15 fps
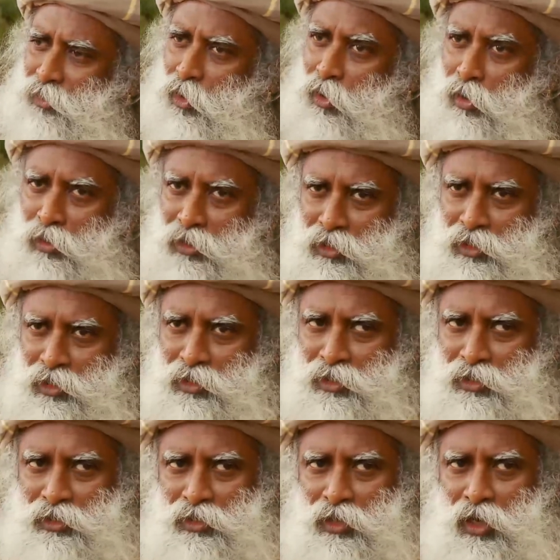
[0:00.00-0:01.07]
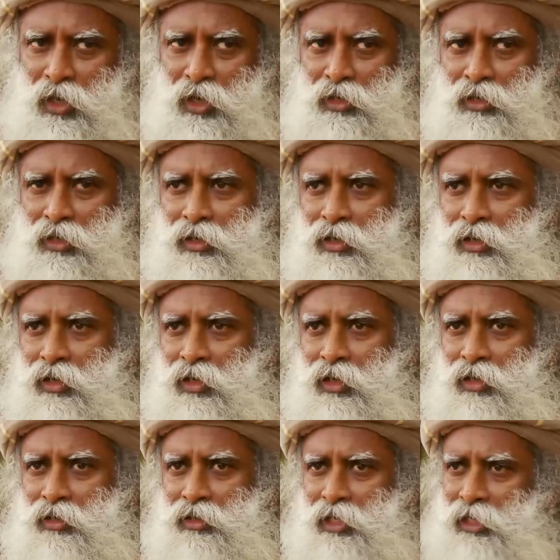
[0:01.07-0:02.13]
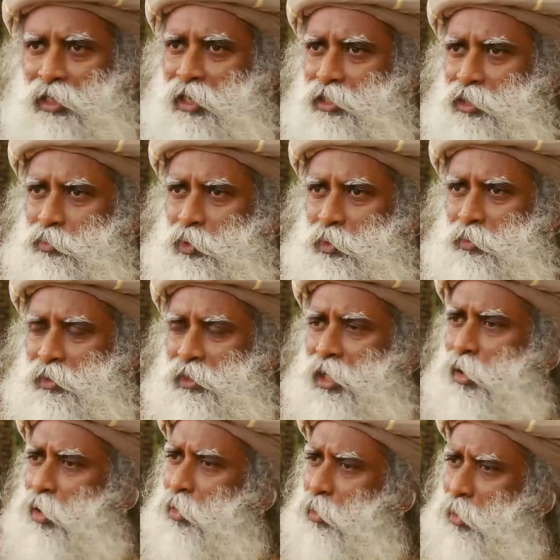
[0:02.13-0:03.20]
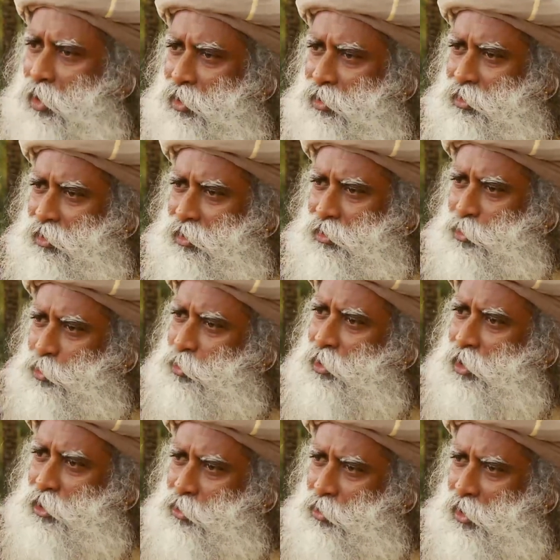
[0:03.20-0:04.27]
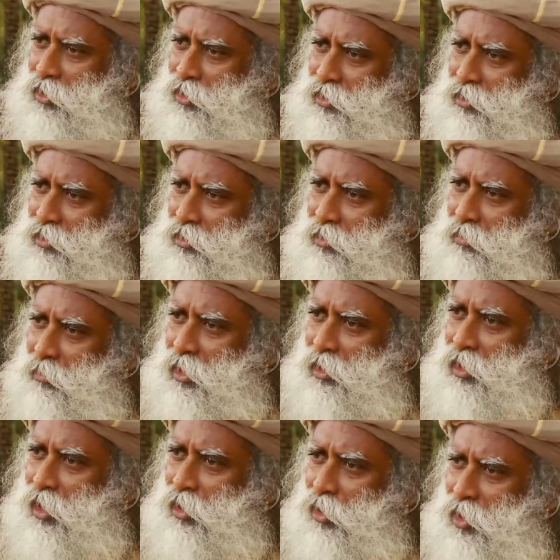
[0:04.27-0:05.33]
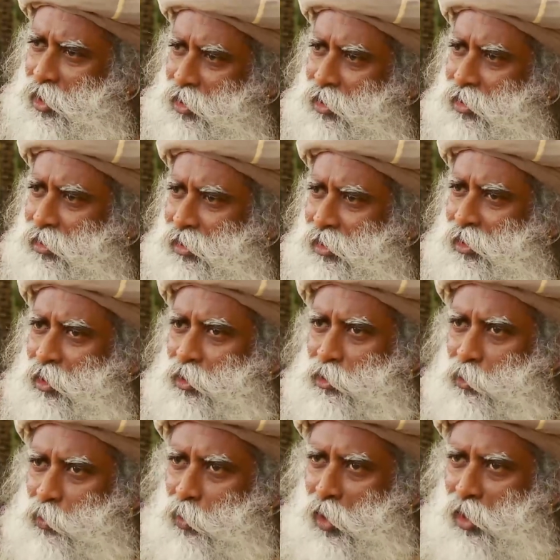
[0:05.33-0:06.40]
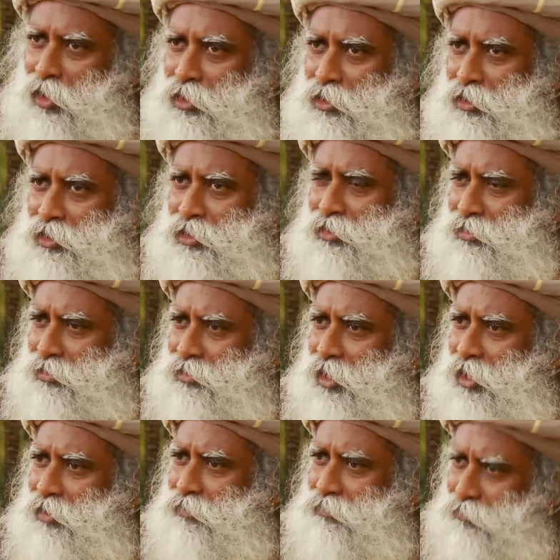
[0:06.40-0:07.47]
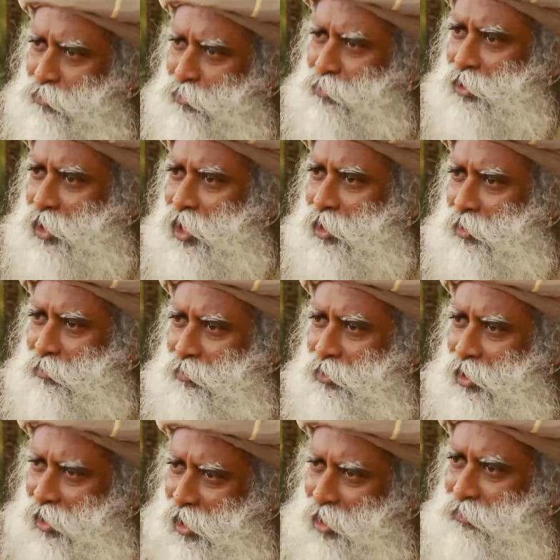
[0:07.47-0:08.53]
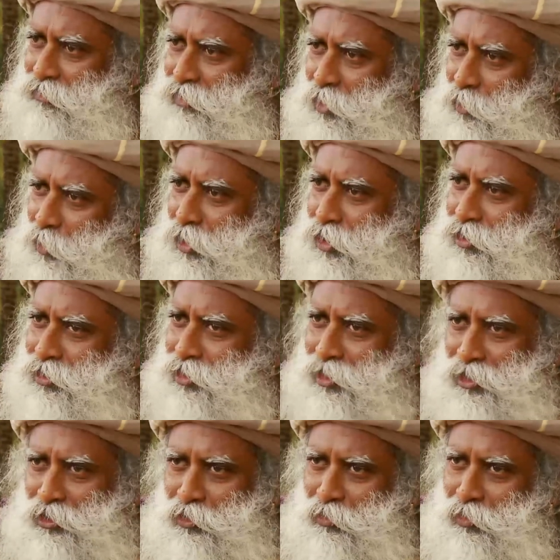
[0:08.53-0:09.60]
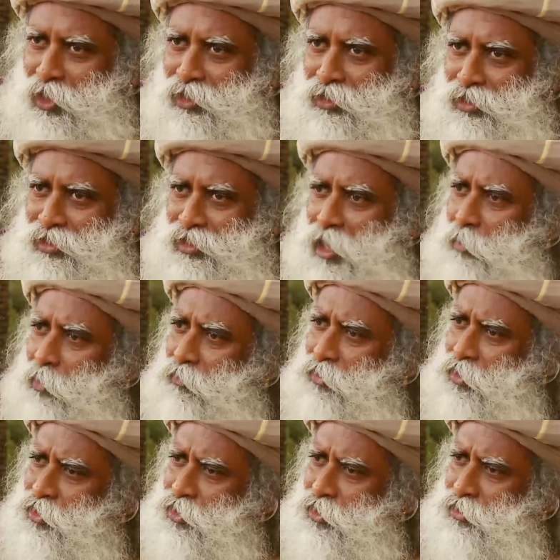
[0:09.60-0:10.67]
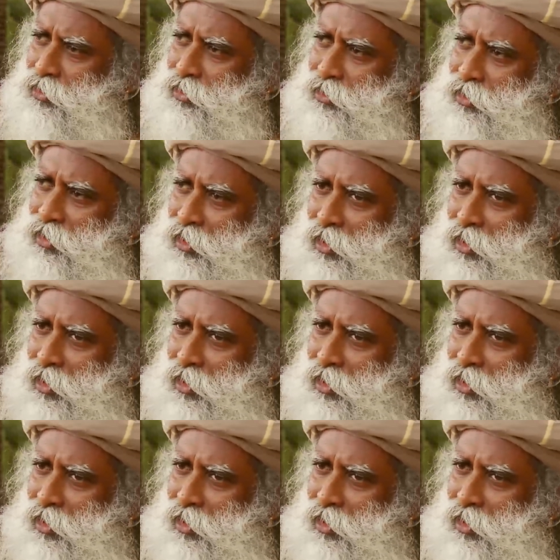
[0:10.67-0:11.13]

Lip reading: All the teachers are dedicated people, they're all volunteers, hugely educated, but they're all here to volunteer their full time, their life they're volunteering to make this happen for the children.